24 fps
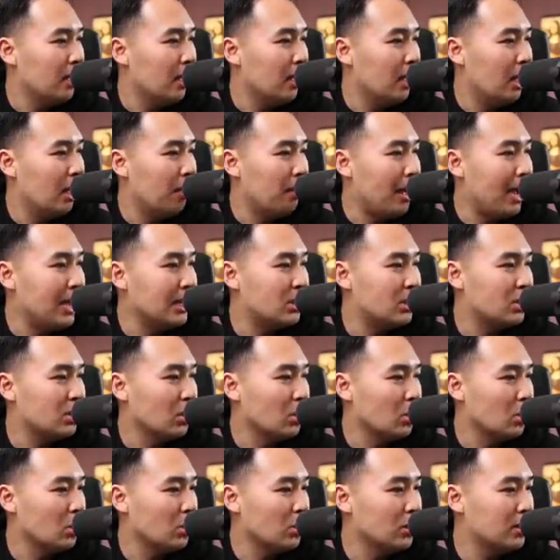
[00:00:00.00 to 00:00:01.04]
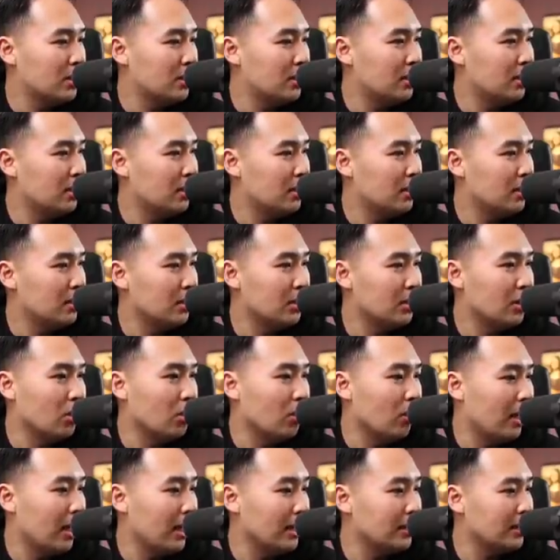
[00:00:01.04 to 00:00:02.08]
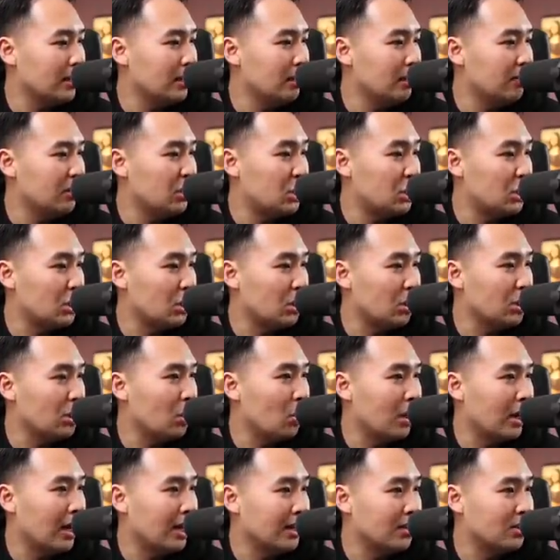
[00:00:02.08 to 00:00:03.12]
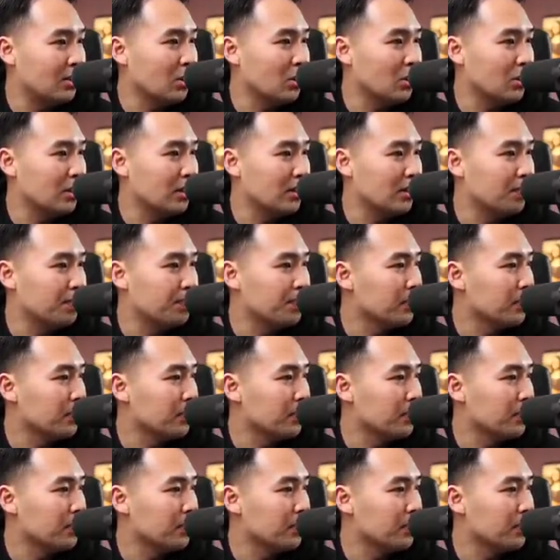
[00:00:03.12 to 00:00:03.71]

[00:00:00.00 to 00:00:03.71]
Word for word: Um, I sold, you know, I can even show you when I sold.